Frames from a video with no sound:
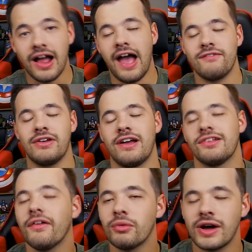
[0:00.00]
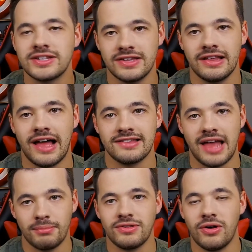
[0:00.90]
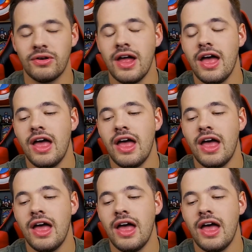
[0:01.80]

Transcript: I still have to watch the last episode,